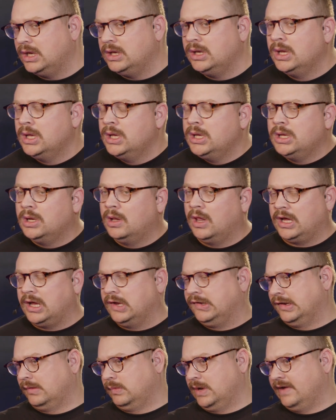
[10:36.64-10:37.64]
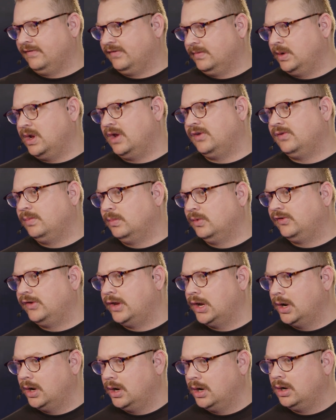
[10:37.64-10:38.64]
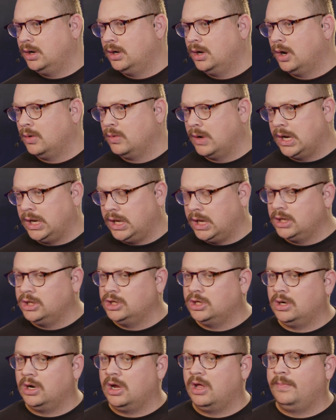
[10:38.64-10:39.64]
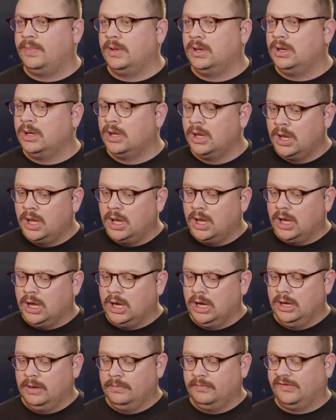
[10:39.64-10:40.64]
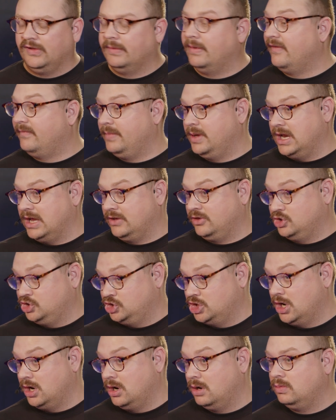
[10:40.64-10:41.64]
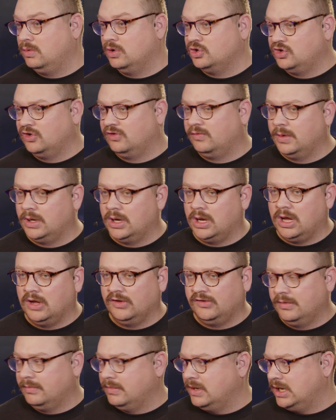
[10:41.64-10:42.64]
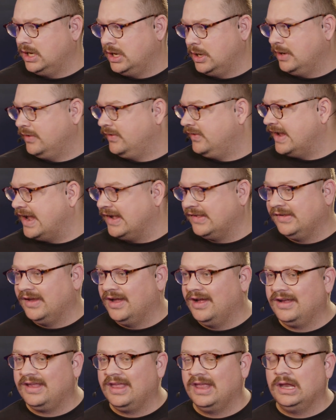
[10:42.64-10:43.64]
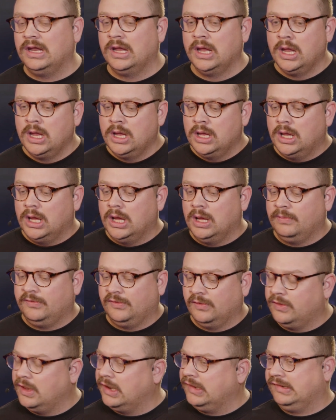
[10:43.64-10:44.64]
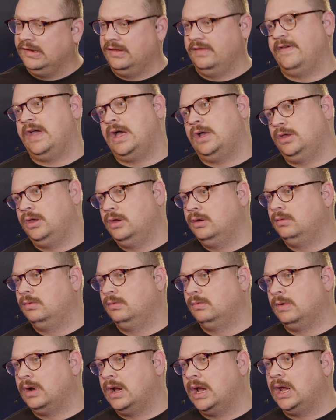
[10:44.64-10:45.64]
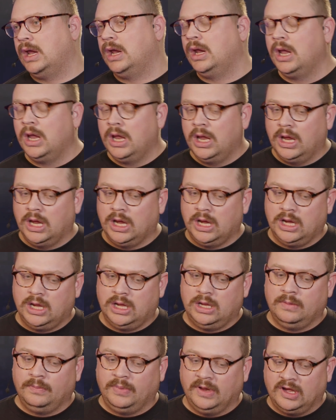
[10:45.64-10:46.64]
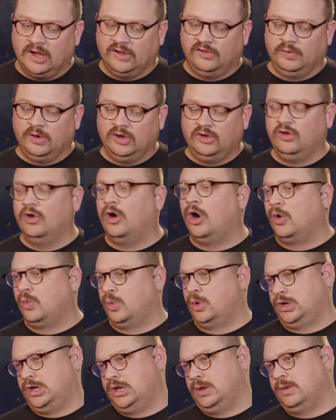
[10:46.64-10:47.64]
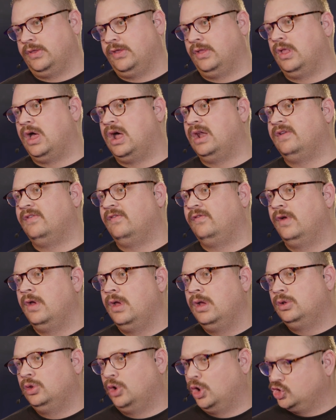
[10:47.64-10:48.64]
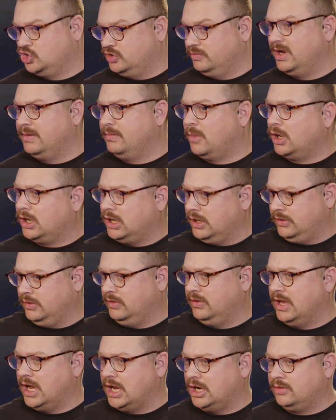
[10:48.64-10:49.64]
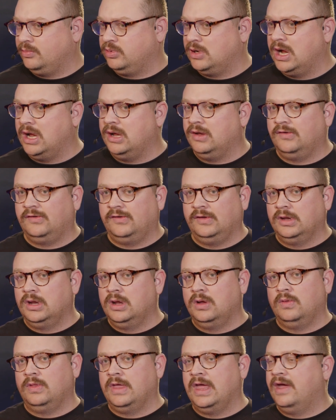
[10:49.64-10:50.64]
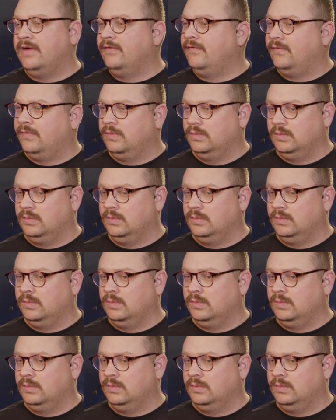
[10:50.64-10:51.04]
And like I said, we have some customers here already in Europe, and some have been at the show, which has been awesome, and here at SaaStock, and so they see the value, right? Yeah. And because we are working with a lot of larger mid-market through the enterprise, they have